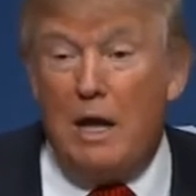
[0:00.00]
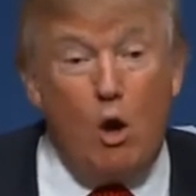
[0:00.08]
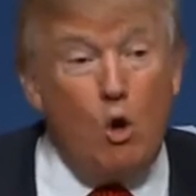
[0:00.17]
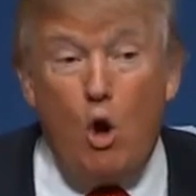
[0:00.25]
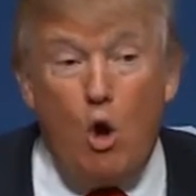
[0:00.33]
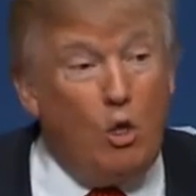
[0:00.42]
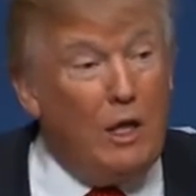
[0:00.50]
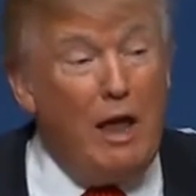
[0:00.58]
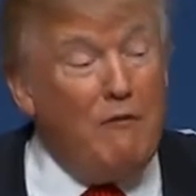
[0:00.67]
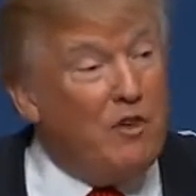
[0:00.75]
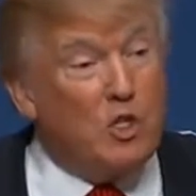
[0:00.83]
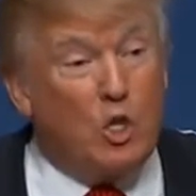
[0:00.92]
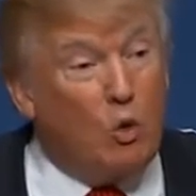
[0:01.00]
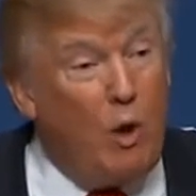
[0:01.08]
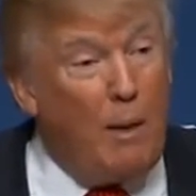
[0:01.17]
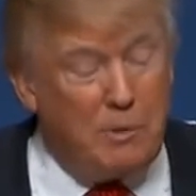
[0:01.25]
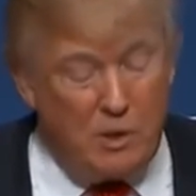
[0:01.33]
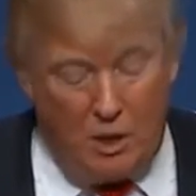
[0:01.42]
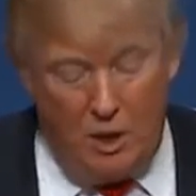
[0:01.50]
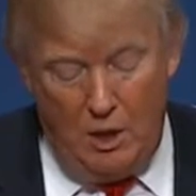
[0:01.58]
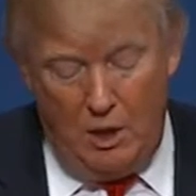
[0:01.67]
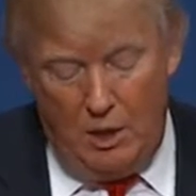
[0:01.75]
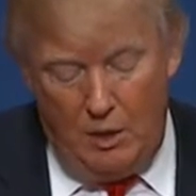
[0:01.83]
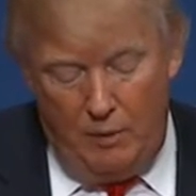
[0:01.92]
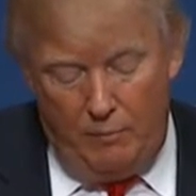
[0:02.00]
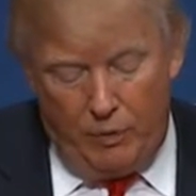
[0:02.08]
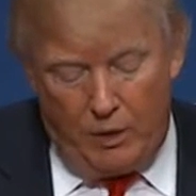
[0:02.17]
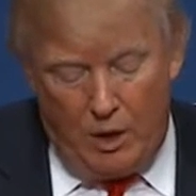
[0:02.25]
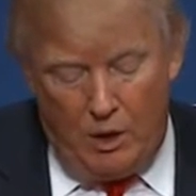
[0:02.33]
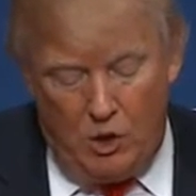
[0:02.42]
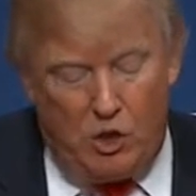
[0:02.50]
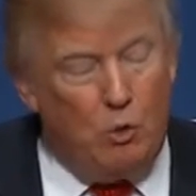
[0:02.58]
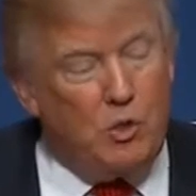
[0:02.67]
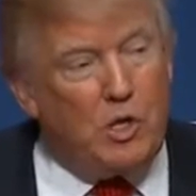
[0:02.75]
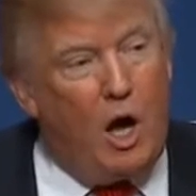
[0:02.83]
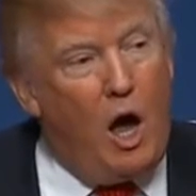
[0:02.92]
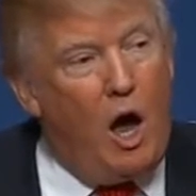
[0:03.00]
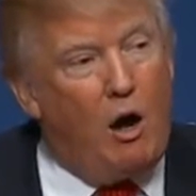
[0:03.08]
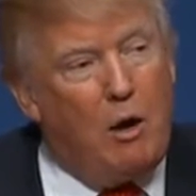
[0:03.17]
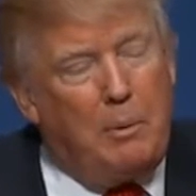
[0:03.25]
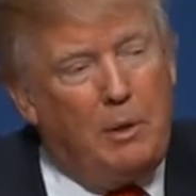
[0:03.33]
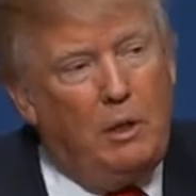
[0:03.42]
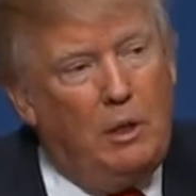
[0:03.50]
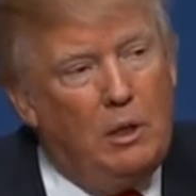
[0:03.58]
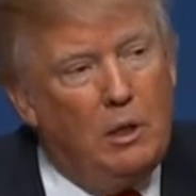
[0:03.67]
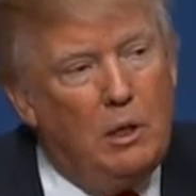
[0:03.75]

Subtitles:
Her whole life is corruption. She was a horrible